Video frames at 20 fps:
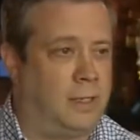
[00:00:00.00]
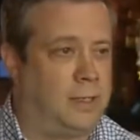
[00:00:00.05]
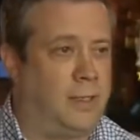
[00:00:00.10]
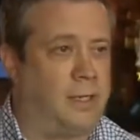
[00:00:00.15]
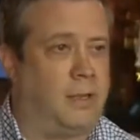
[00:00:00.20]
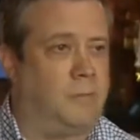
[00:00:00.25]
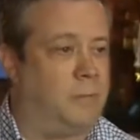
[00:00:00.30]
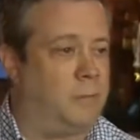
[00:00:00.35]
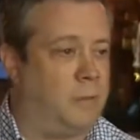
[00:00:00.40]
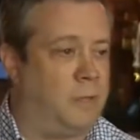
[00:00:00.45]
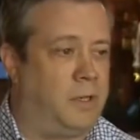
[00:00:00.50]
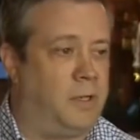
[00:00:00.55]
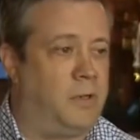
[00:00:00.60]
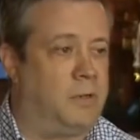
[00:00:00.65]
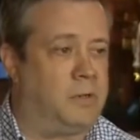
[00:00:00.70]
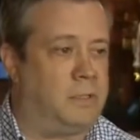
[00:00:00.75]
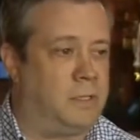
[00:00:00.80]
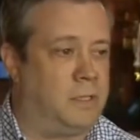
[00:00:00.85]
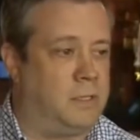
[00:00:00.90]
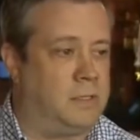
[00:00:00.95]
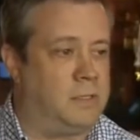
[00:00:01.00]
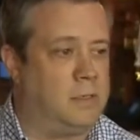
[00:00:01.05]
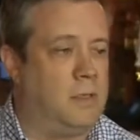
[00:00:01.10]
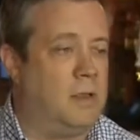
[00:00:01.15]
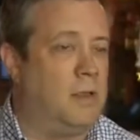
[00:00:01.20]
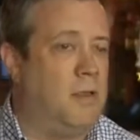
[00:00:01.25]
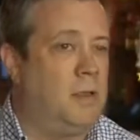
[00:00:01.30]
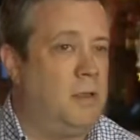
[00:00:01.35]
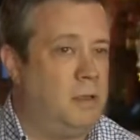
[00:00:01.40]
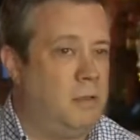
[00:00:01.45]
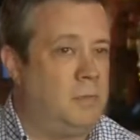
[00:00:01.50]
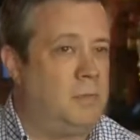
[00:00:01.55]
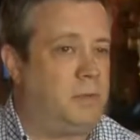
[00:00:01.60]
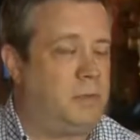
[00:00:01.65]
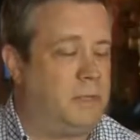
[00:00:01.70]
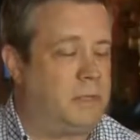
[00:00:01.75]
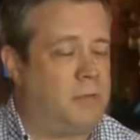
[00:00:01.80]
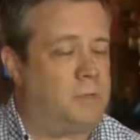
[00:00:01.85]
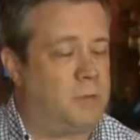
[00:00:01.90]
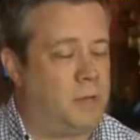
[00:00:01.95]
I think everybody knows this.
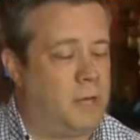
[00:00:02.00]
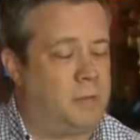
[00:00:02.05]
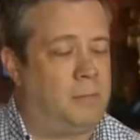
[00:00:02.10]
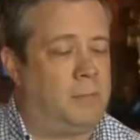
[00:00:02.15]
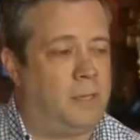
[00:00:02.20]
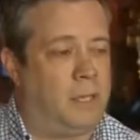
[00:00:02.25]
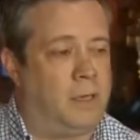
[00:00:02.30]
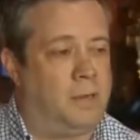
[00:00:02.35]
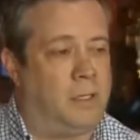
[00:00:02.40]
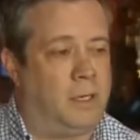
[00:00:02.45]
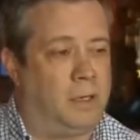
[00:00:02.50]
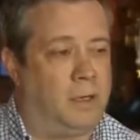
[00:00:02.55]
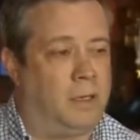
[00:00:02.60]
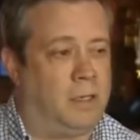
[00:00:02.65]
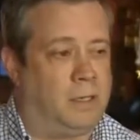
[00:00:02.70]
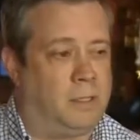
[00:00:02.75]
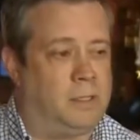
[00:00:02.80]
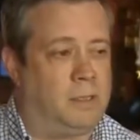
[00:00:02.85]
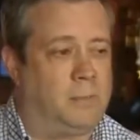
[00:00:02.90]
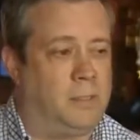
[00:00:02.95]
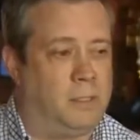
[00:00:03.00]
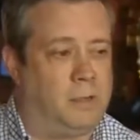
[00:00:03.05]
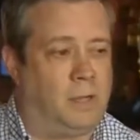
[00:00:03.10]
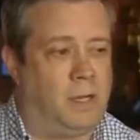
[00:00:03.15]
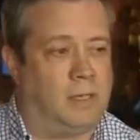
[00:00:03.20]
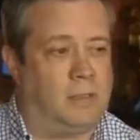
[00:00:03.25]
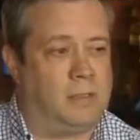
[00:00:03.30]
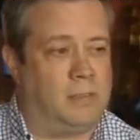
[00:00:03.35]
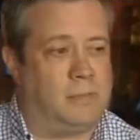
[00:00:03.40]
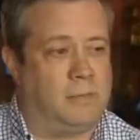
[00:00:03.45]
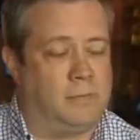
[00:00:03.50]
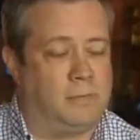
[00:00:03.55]
But there's a problem down here that needs to be addressed.